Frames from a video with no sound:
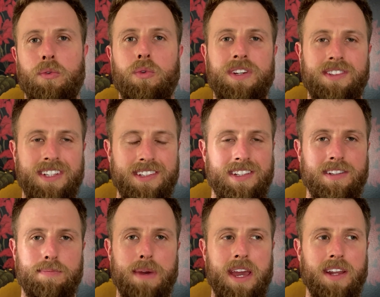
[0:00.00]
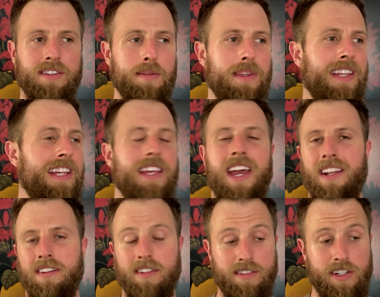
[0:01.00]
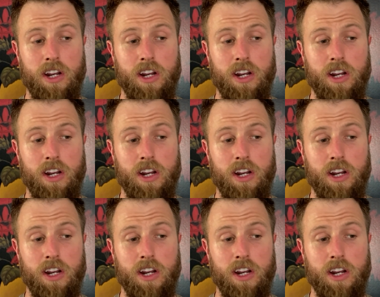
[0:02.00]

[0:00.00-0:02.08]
resistance band, something that, and